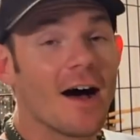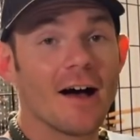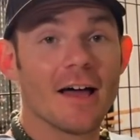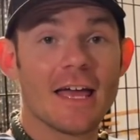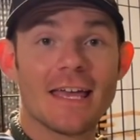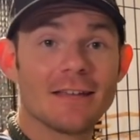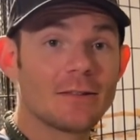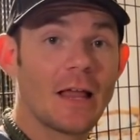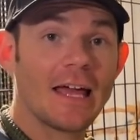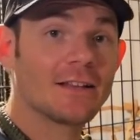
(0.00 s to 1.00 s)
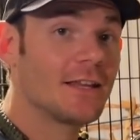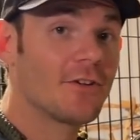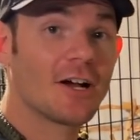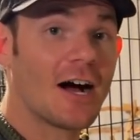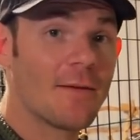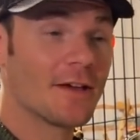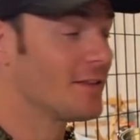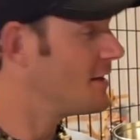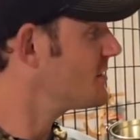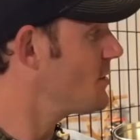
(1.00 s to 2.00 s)
Uh, hit like, leave a comment,
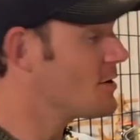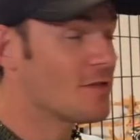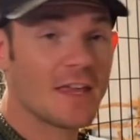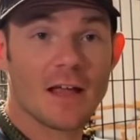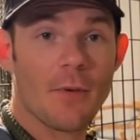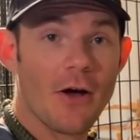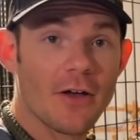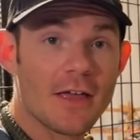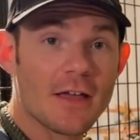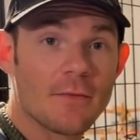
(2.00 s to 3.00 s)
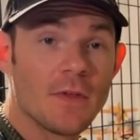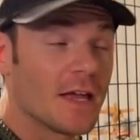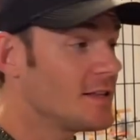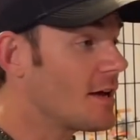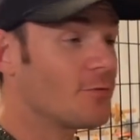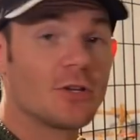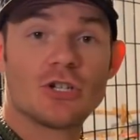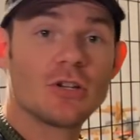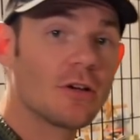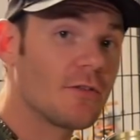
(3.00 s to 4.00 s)
let us know what you think about him. Definitely
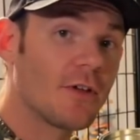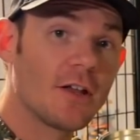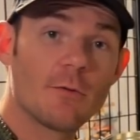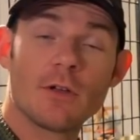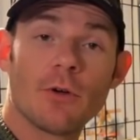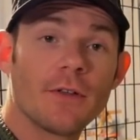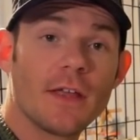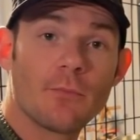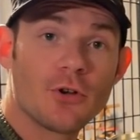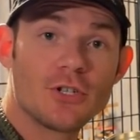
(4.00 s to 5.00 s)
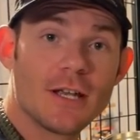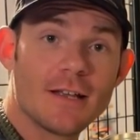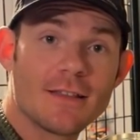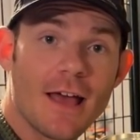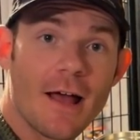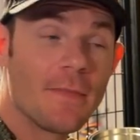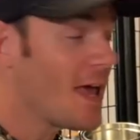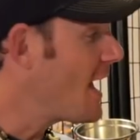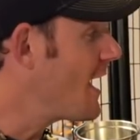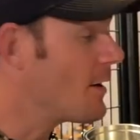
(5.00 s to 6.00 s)
share the video. We greatly appreciate
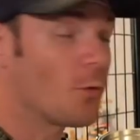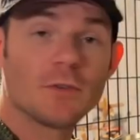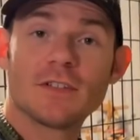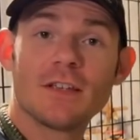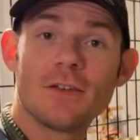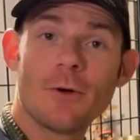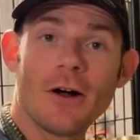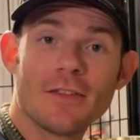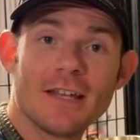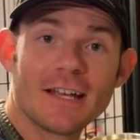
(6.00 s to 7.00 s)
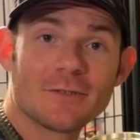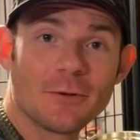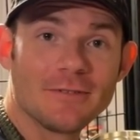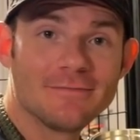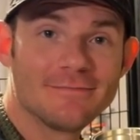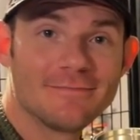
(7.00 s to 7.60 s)
that. And we'll see you on the next one.